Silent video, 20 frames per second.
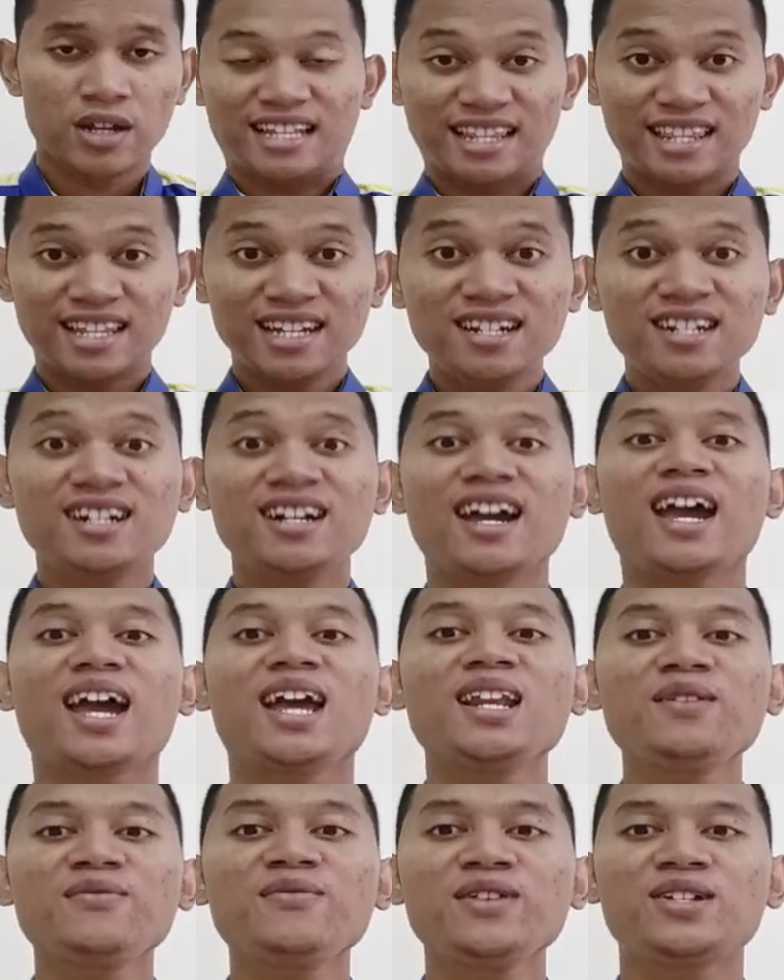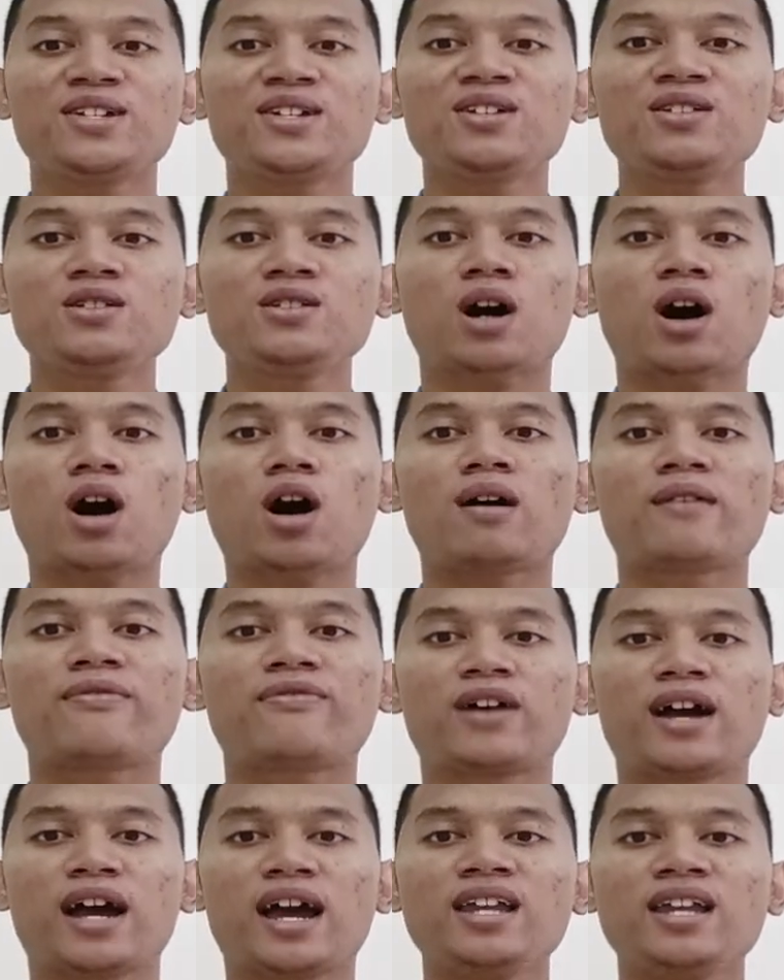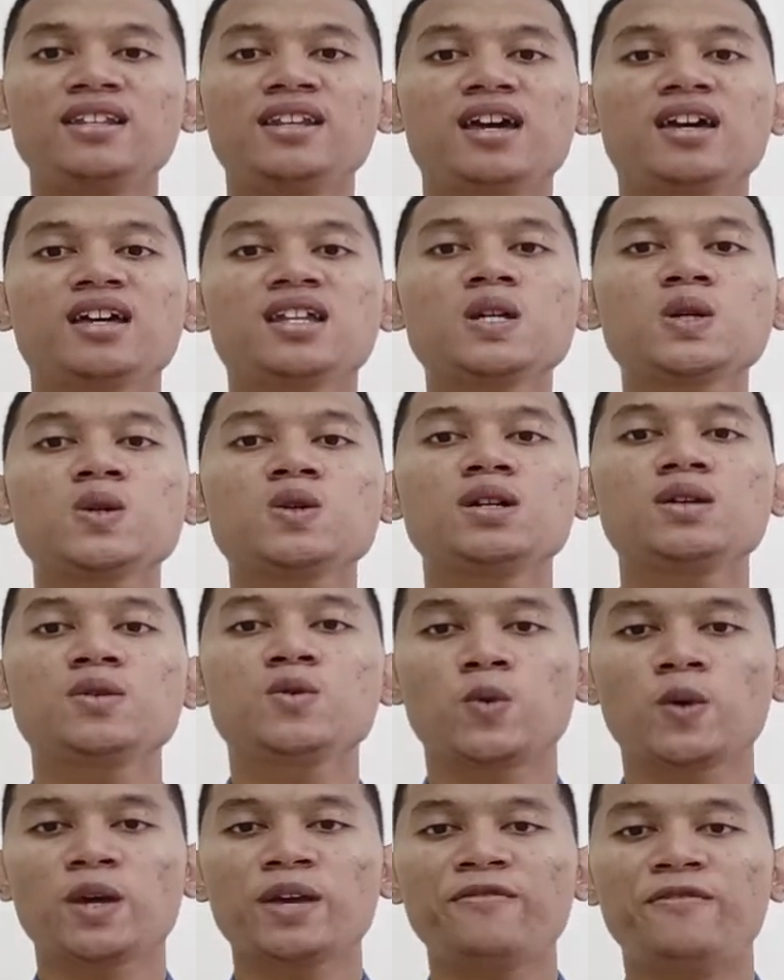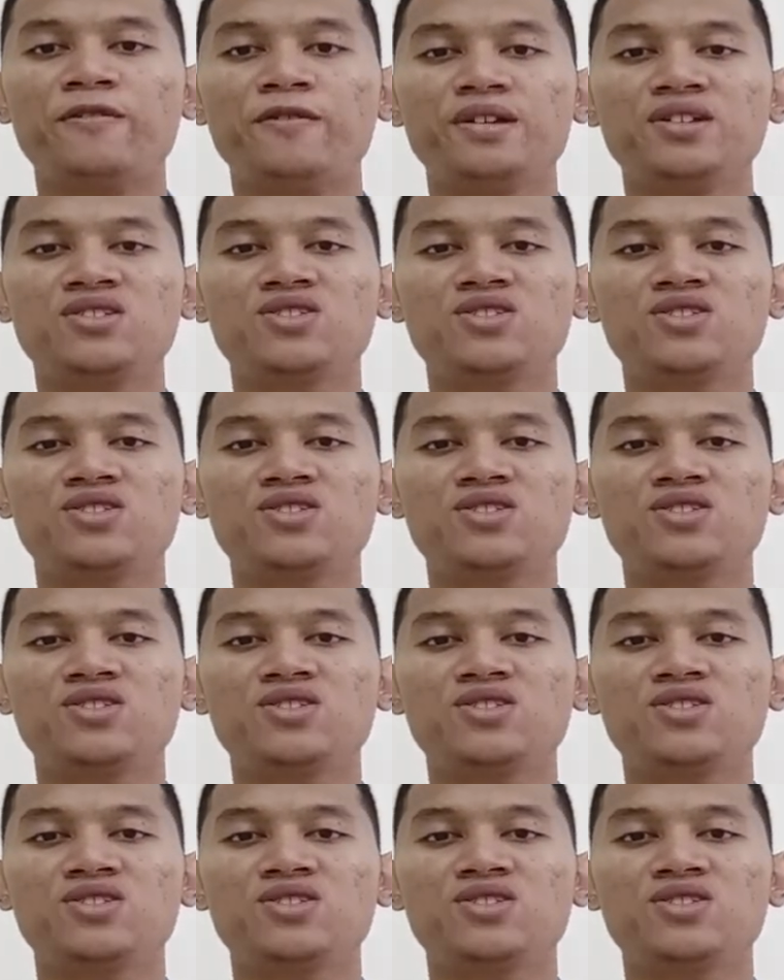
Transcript: The elevation of an irregular wave